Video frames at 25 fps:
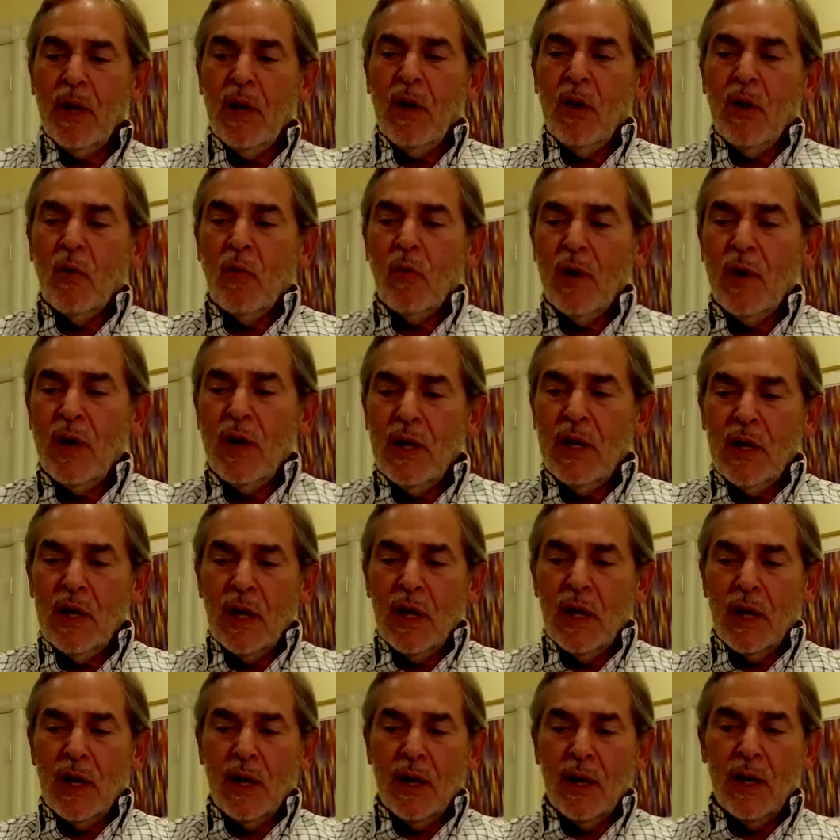We
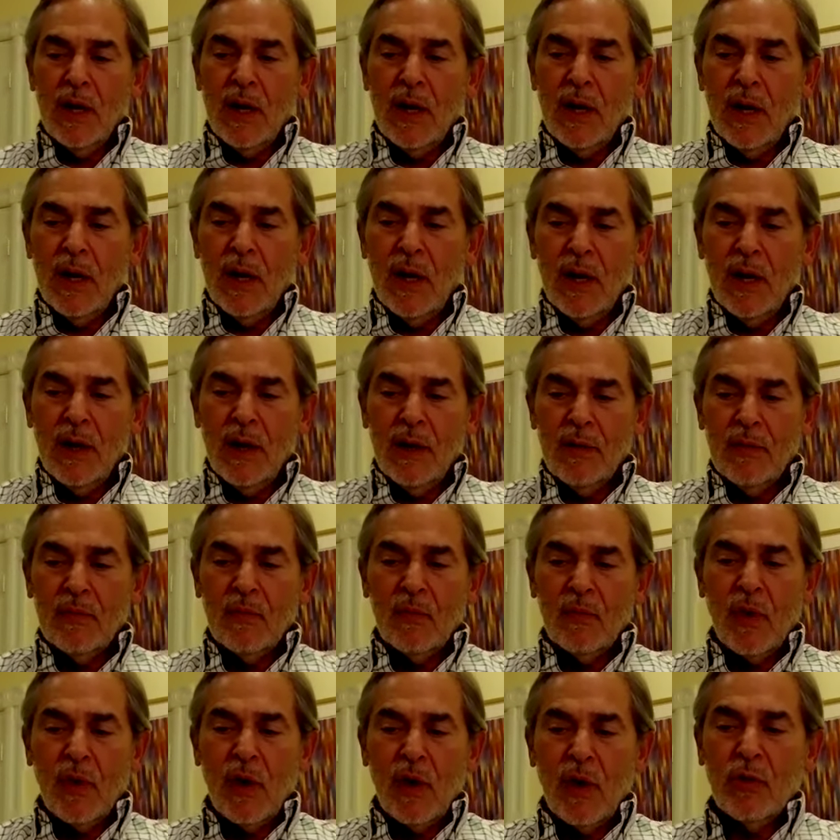
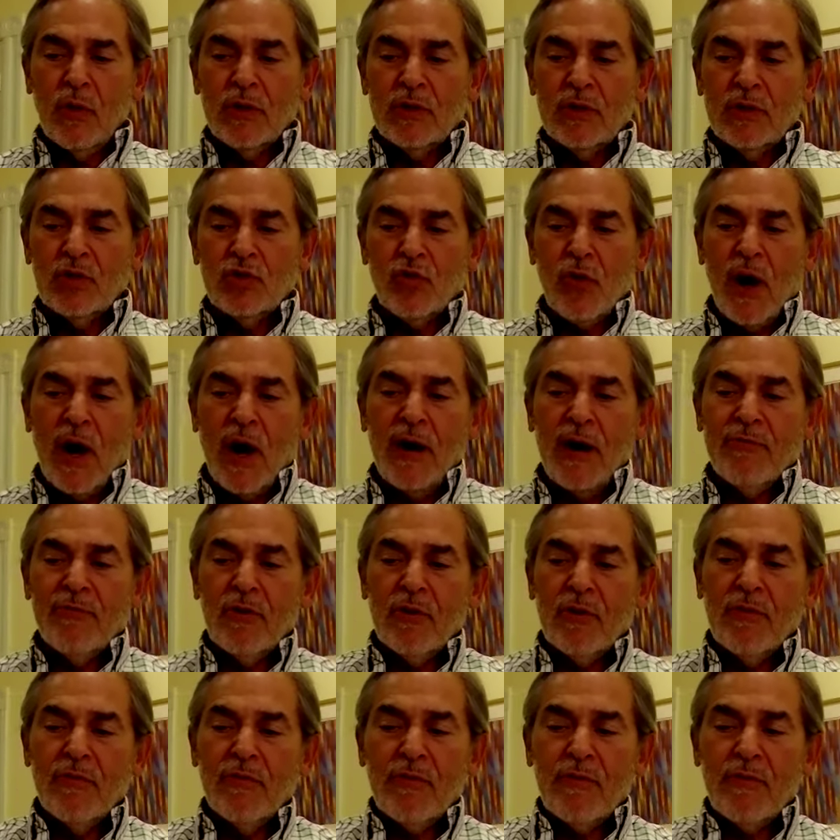were a
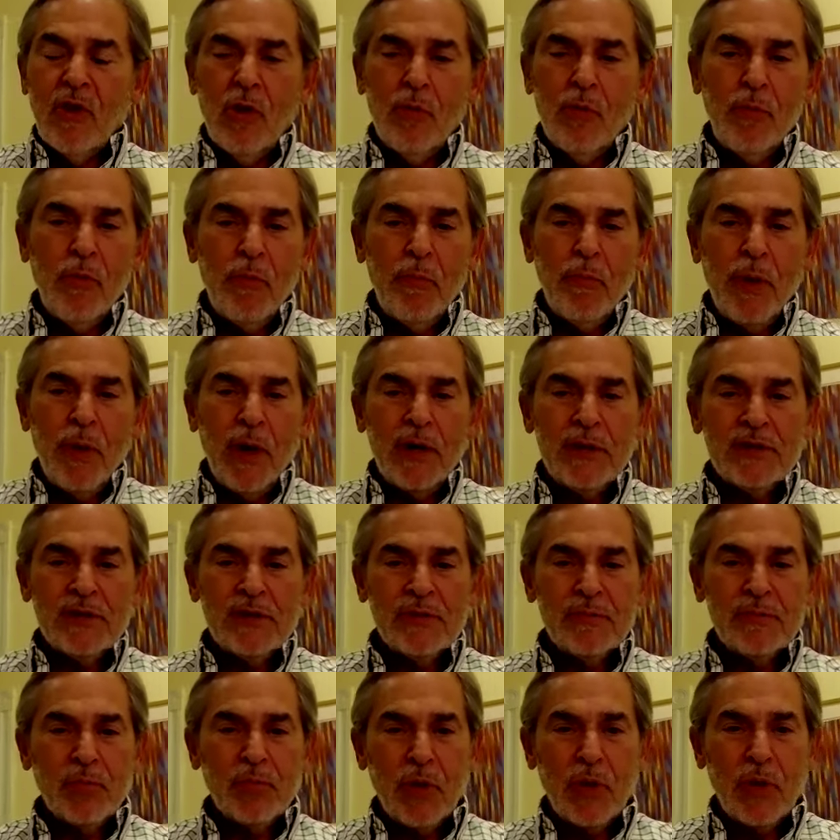driver of global
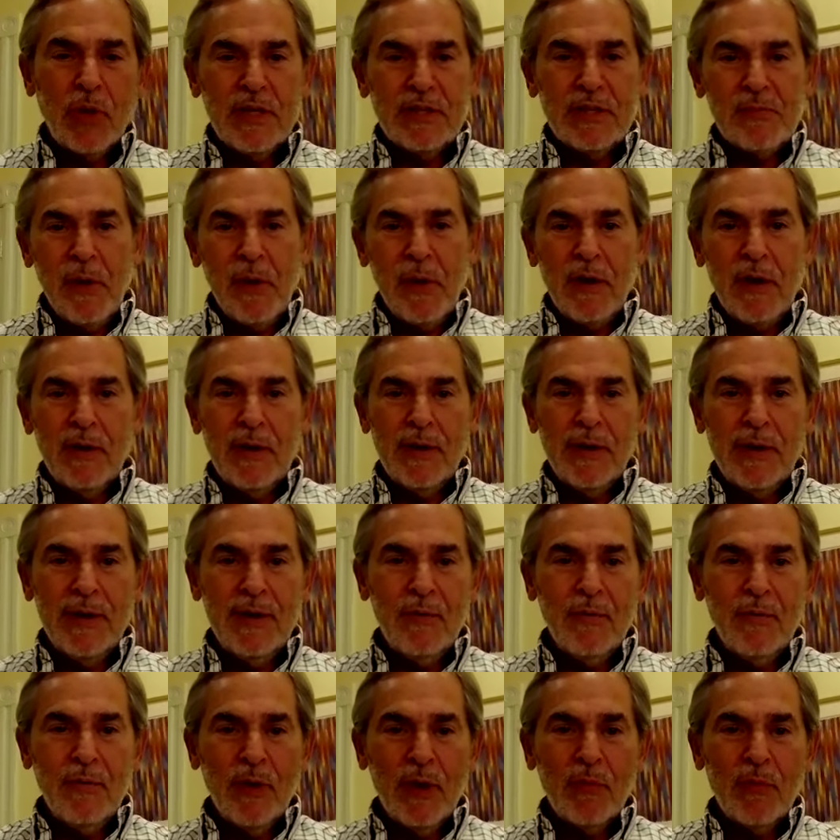prosperity.
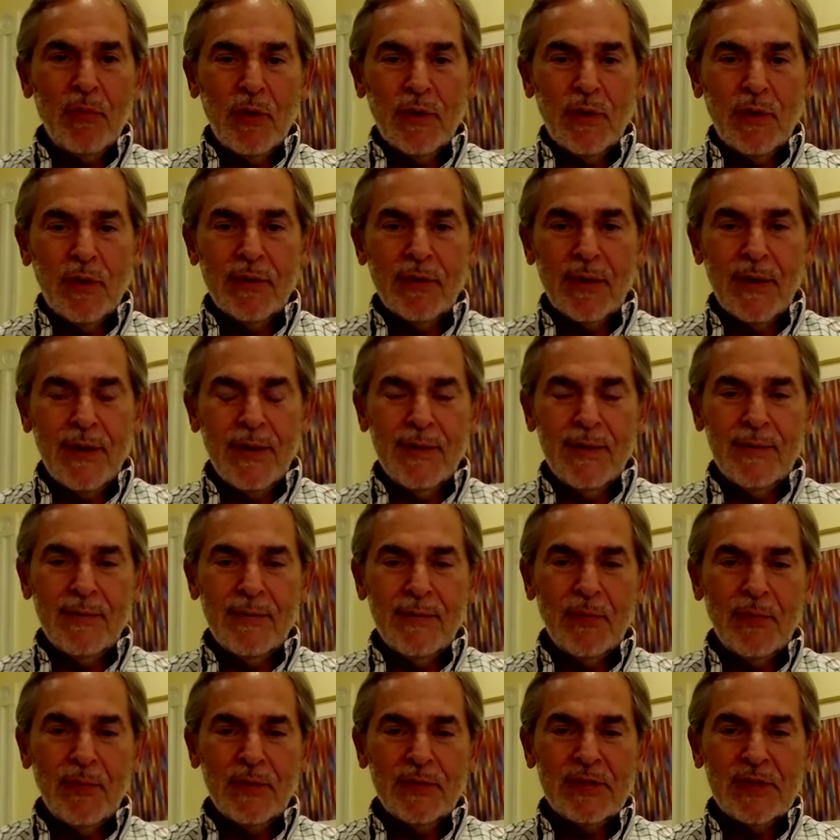We were
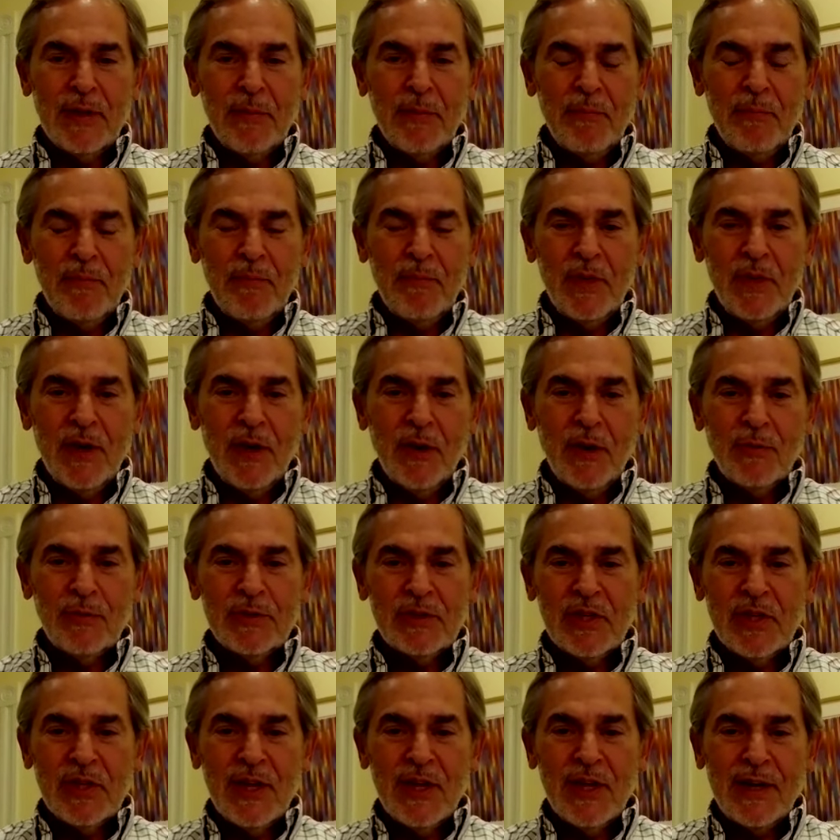with some, you know, it was
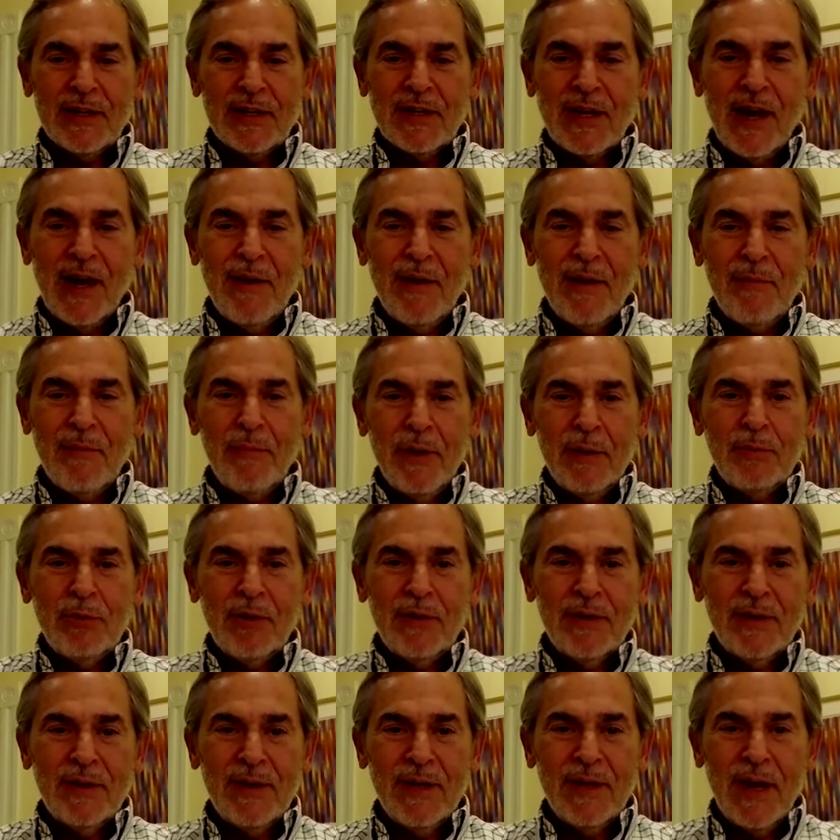the dot-com
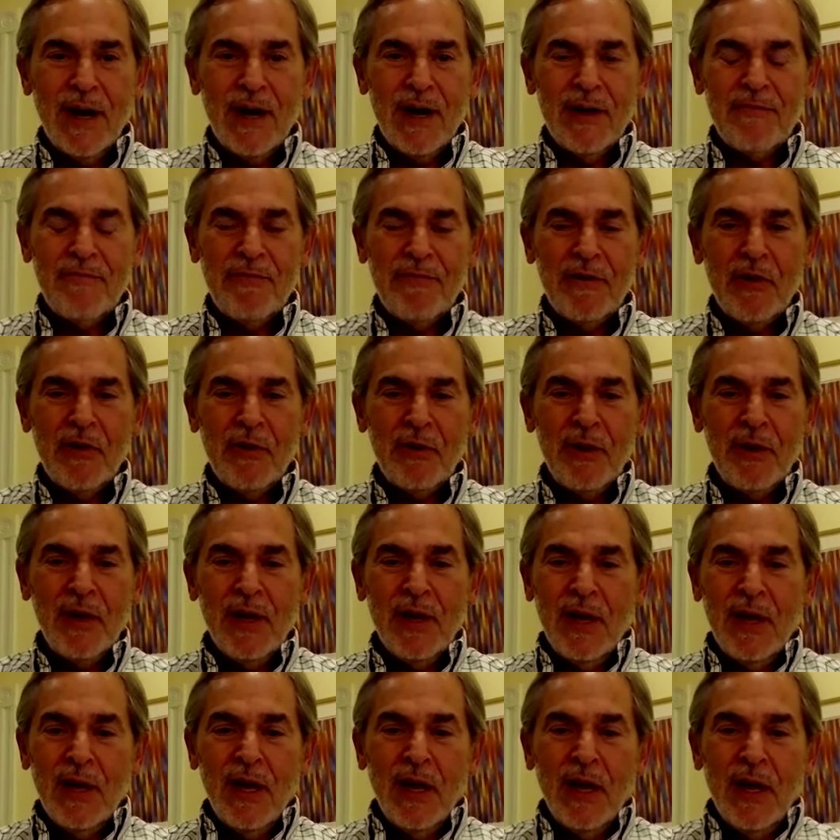bubble and the iPhone
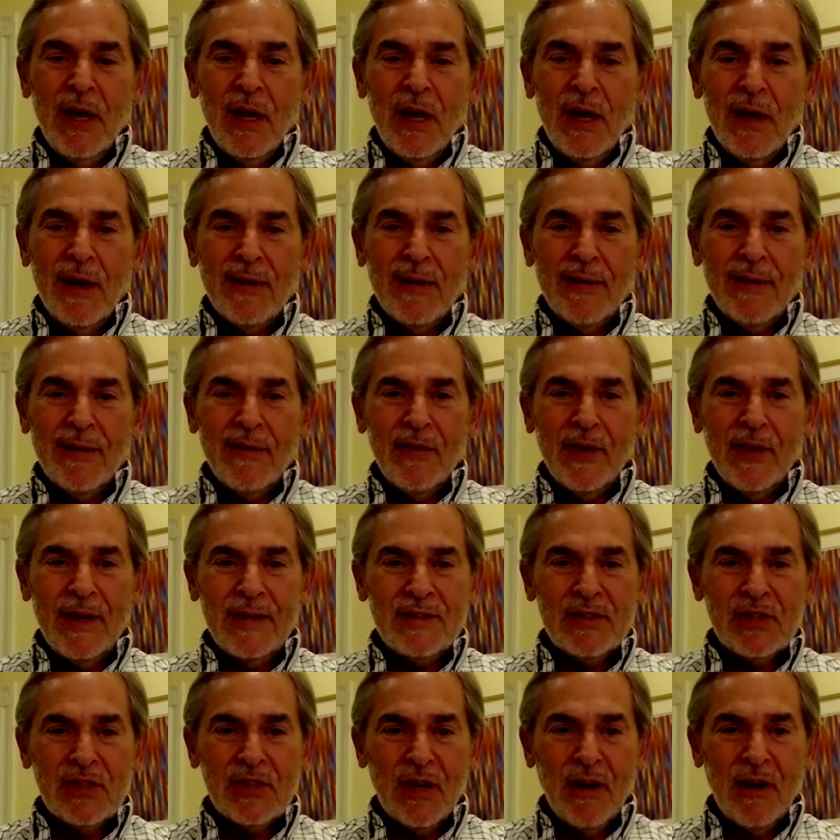and all that
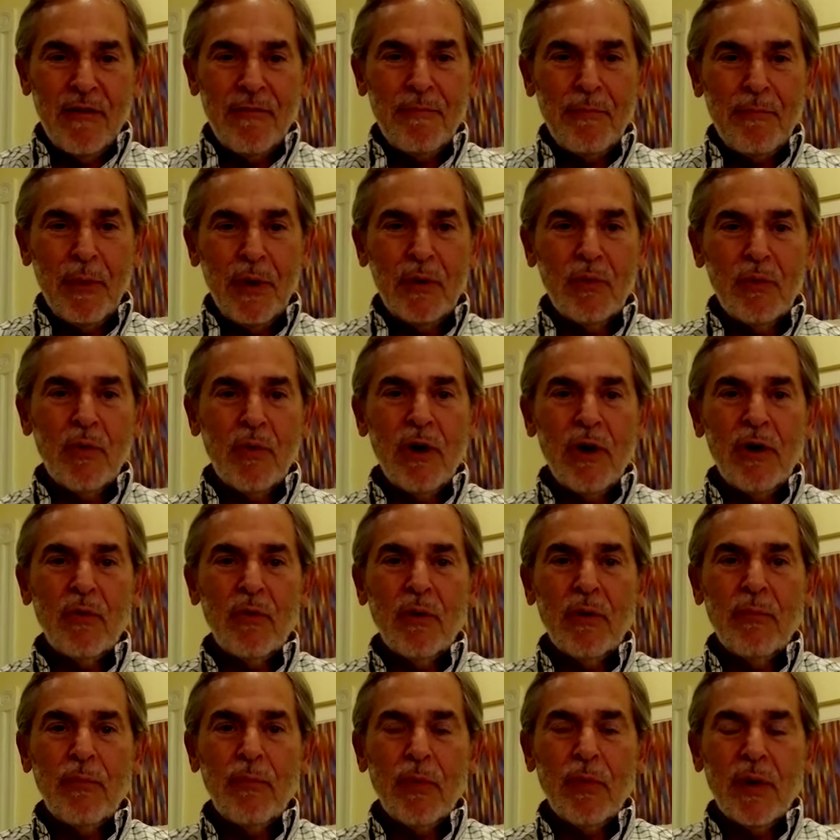stuff, but we
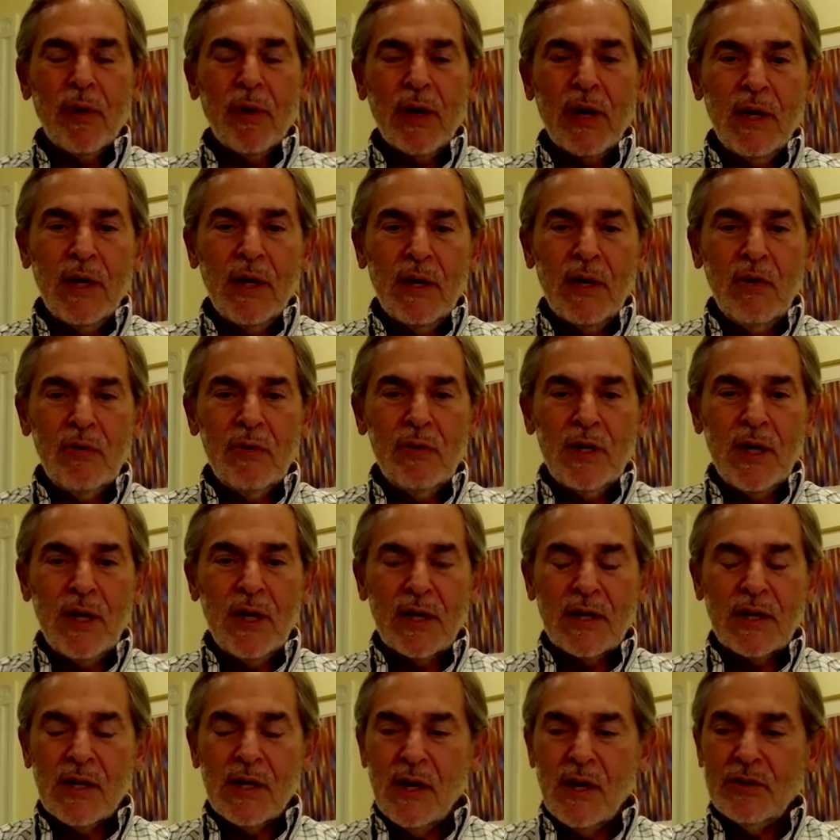were bringing new
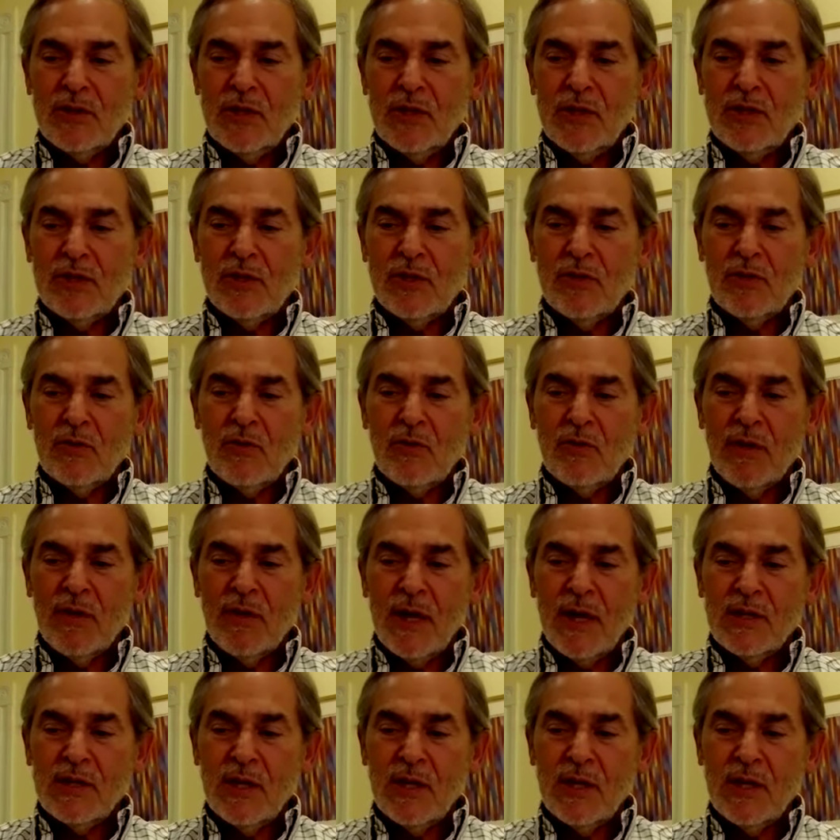technologies, new
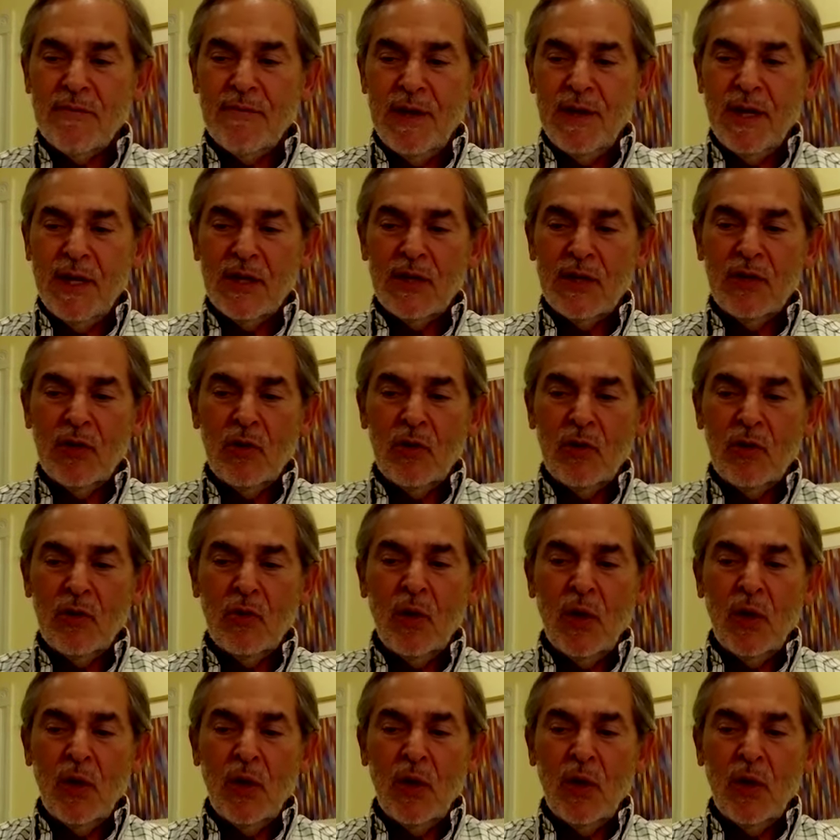creativity, and new